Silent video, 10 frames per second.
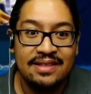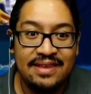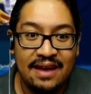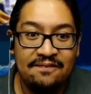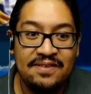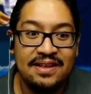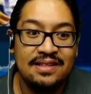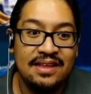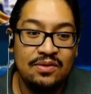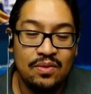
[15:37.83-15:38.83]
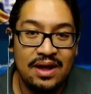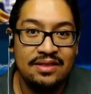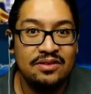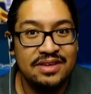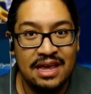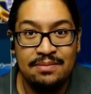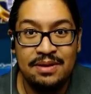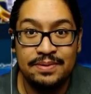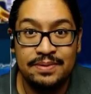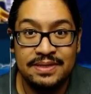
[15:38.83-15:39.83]
definitely run those
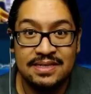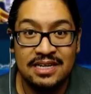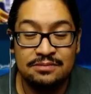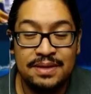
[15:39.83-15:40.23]
AB2 plus Lux